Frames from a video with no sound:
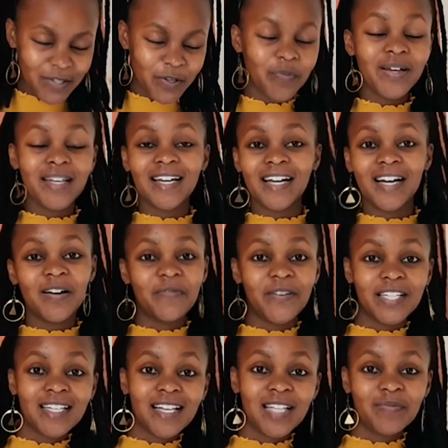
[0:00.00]
Kumbe nakaa
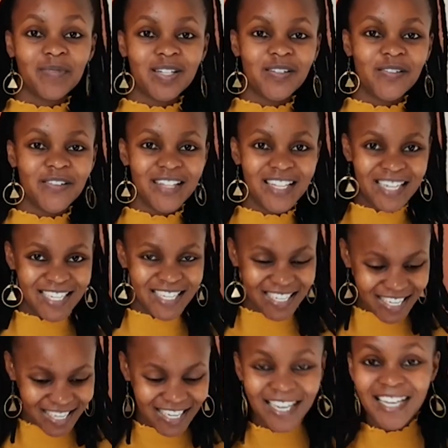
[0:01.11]
first class material.
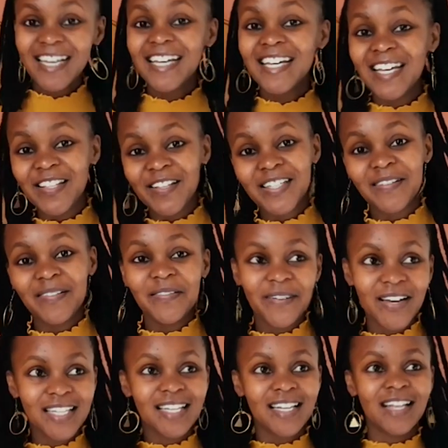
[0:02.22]
He thought I'm in
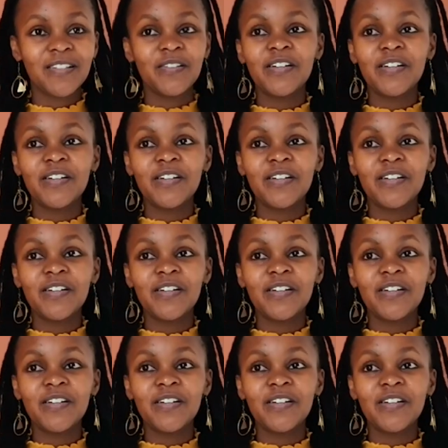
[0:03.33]
first class.